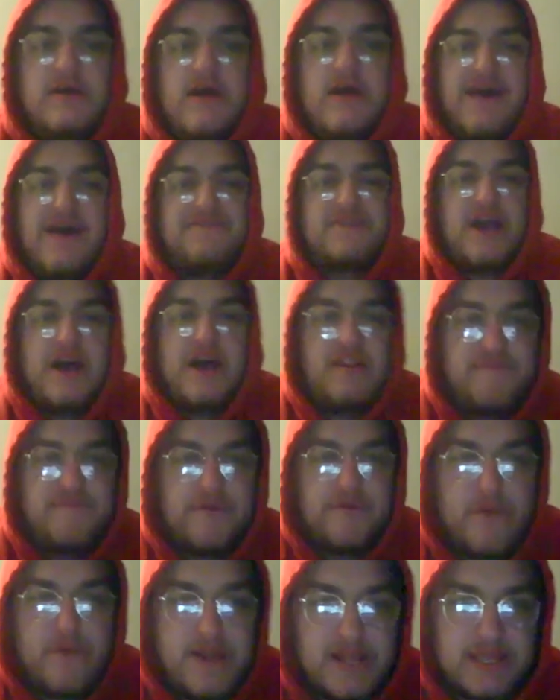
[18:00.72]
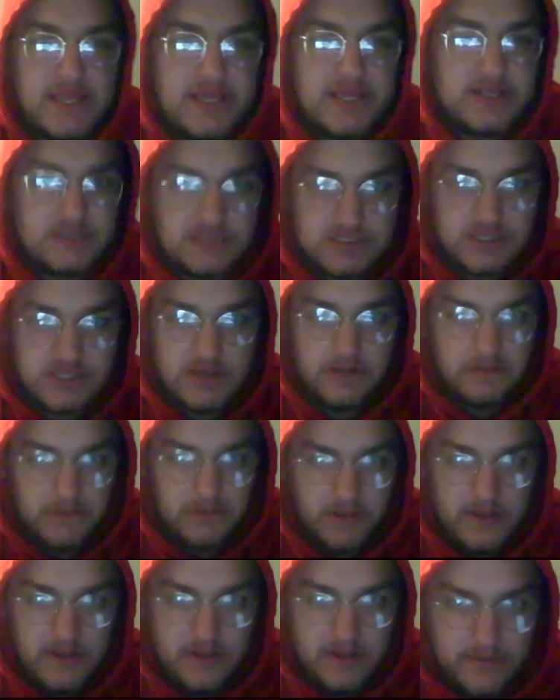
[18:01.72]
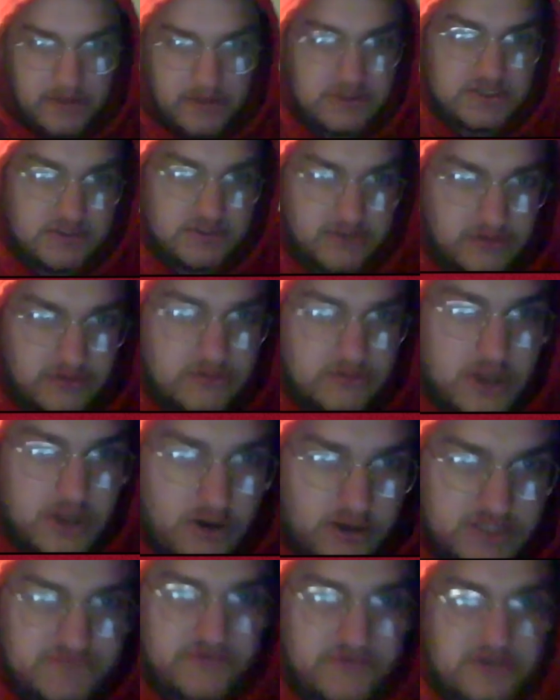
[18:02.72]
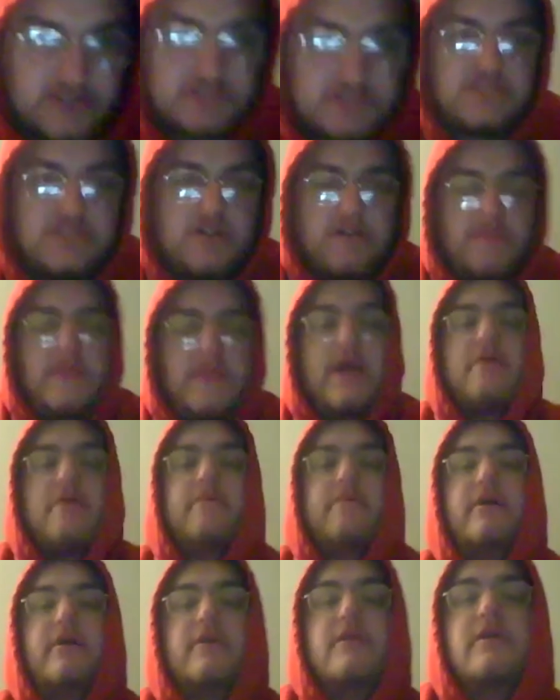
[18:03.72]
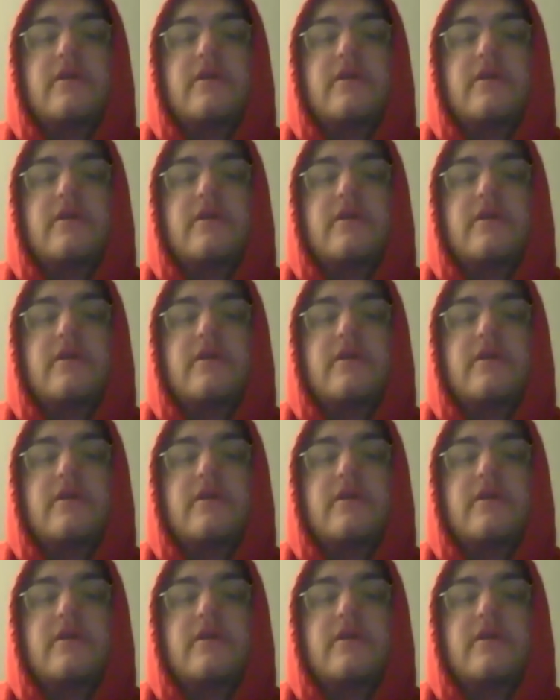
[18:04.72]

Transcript: have kind of been raking. So there's a little cause for concern there. But